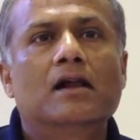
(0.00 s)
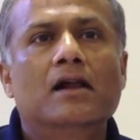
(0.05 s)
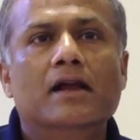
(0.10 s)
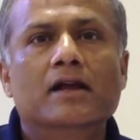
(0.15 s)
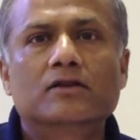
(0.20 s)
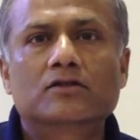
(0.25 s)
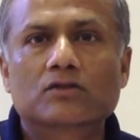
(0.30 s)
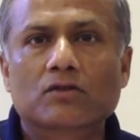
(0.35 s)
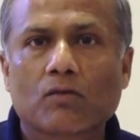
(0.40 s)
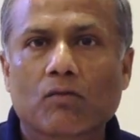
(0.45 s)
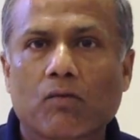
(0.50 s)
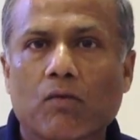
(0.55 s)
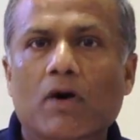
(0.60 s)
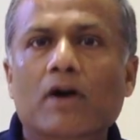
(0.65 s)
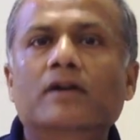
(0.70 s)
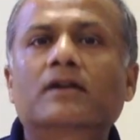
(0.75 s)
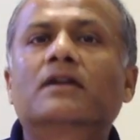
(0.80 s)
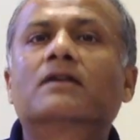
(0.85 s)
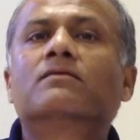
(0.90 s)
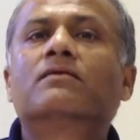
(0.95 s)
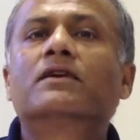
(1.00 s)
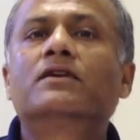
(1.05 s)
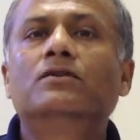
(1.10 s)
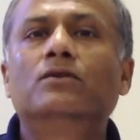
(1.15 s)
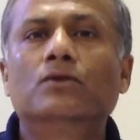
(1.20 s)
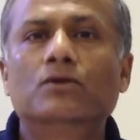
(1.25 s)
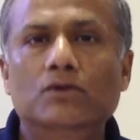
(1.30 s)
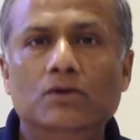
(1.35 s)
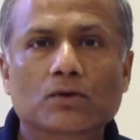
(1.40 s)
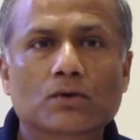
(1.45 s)
It's whatever
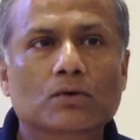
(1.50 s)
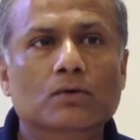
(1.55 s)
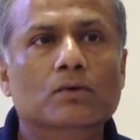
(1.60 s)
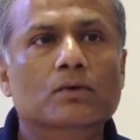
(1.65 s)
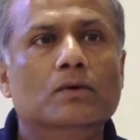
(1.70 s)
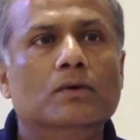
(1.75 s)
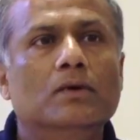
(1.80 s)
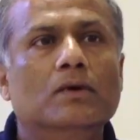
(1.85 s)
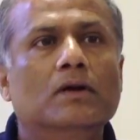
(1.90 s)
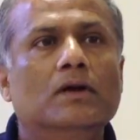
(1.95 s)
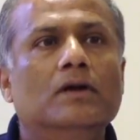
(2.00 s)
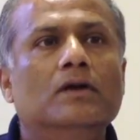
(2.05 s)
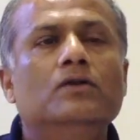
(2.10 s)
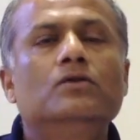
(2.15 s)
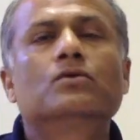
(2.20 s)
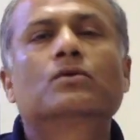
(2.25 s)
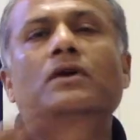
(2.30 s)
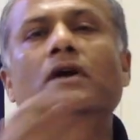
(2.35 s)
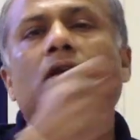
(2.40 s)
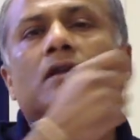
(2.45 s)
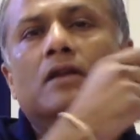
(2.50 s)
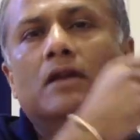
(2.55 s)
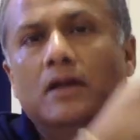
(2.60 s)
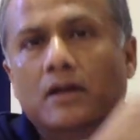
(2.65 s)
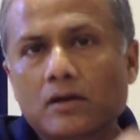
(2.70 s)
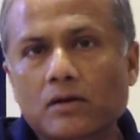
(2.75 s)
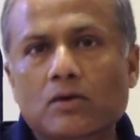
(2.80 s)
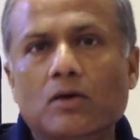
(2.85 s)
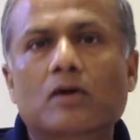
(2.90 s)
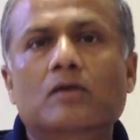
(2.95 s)
you do, you can
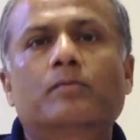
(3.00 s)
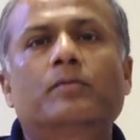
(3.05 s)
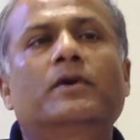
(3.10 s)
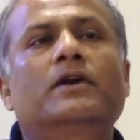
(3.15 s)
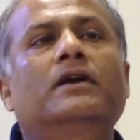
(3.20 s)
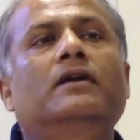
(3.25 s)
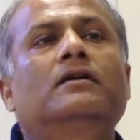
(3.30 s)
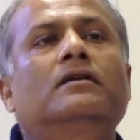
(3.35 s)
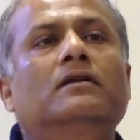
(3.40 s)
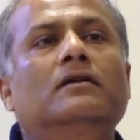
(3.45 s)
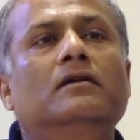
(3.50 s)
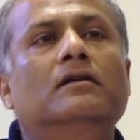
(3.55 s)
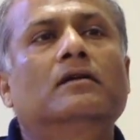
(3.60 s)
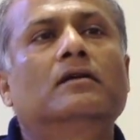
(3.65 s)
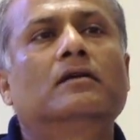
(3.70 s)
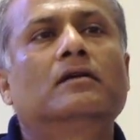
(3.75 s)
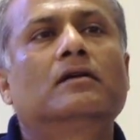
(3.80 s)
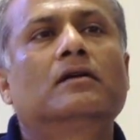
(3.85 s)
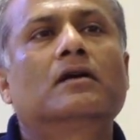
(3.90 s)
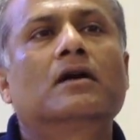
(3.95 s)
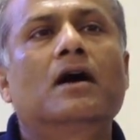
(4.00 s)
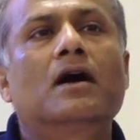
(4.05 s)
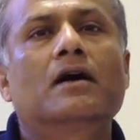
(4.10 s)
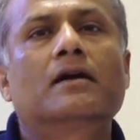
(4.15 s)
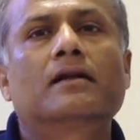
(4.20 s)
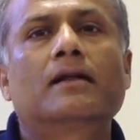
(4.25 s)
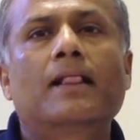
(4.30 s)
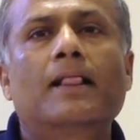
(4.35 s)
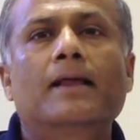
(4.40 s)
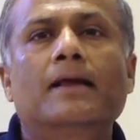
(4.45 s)
incorporate God
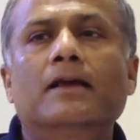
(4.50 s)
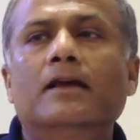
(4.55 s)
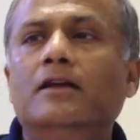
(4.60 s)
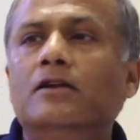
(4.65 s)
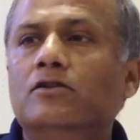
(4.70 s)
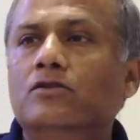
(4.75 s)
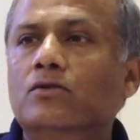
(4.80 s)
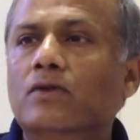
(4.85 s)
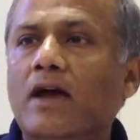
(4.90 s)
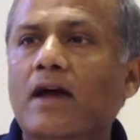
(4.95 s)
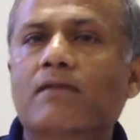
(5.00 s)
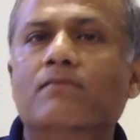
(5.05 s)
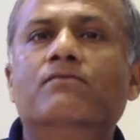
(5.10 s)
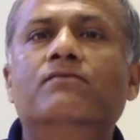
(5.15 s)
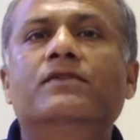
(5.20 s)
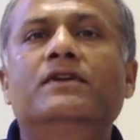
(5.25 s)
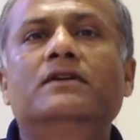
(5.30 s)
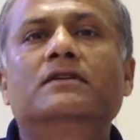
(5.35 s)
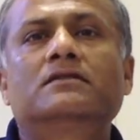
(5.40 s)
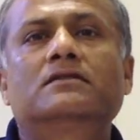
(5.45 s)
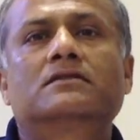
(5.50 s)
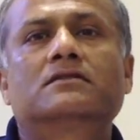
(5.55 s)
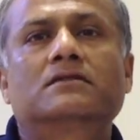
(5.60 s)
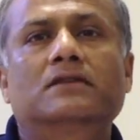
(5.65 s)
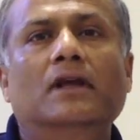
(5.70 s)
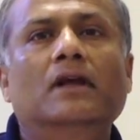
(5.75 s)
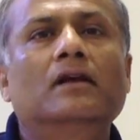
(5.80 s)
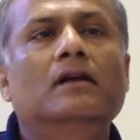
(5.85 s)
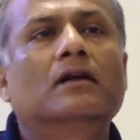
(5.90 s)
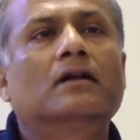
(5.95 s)
into every
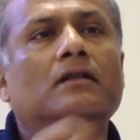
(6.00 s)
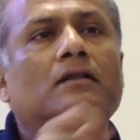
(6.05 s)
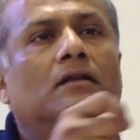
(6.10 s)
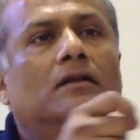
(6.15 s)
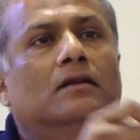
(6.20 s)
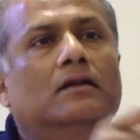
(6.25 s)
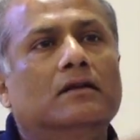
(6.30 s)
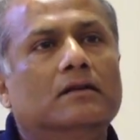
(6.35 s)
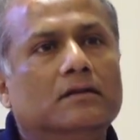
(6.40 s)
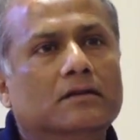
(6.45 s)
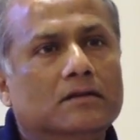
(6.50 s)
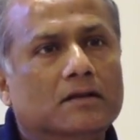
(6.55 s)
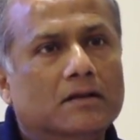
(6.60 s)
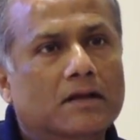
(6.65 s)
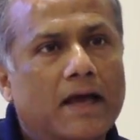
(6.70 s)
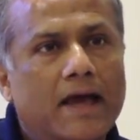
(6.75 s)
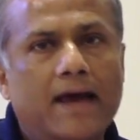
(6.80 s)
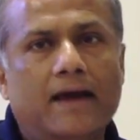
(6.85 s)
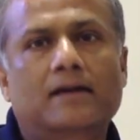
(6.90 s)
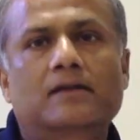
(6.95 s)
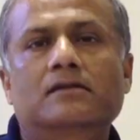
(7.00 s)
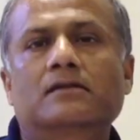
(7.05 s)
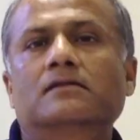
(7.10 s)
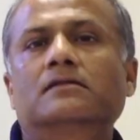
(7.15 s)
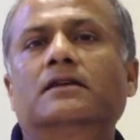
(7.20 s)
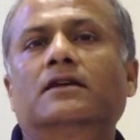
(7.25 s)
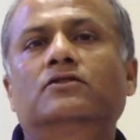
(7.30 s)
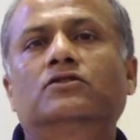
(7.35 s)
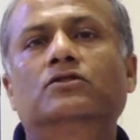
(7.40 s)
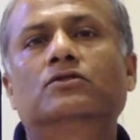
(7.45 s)
single act
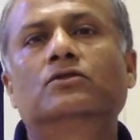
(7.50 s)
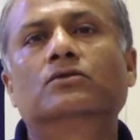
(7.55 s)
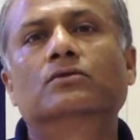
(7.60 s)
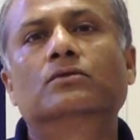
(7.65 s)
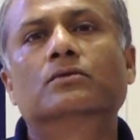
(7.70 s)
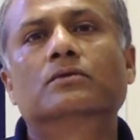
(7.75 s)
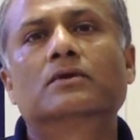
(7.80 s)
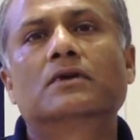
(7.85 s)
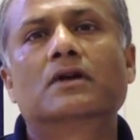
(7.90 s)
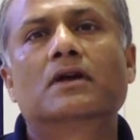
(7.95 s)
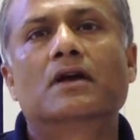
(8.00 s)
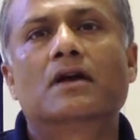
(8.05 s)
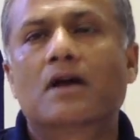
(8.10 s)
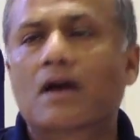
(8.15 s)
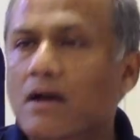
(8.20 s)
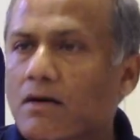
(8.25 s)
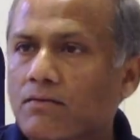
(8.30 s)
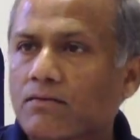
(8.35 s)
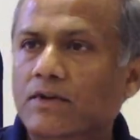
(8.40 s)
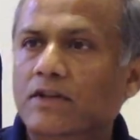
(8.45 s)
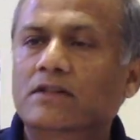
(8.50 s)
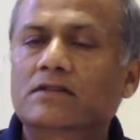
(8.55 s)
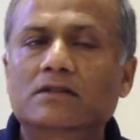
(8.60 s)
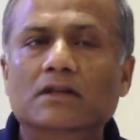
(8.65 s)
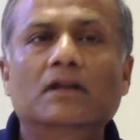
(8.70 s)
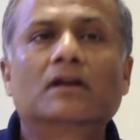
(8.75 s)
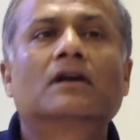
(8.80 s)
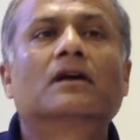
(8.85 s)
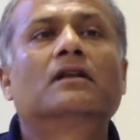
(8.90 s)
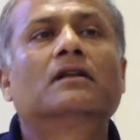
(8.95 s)
that you do, every
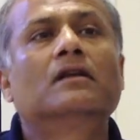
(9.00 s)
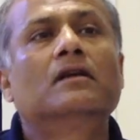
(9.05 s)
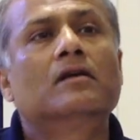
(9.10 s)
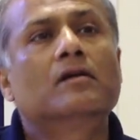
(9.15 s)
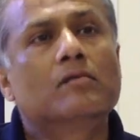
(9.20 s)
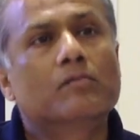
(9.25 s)
single